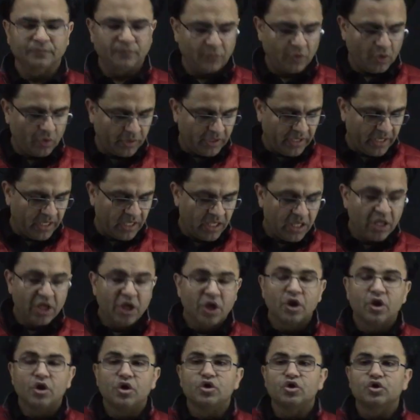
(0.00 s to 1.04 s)
Okay,
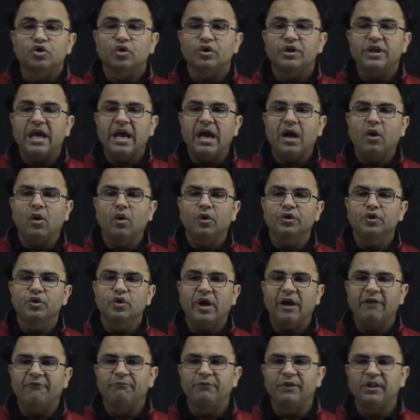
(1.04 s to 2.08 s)
so now you
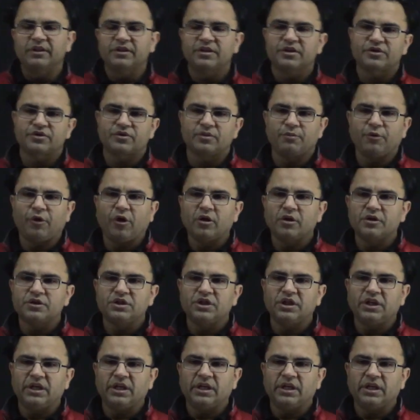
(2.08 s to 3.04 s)
have built this topology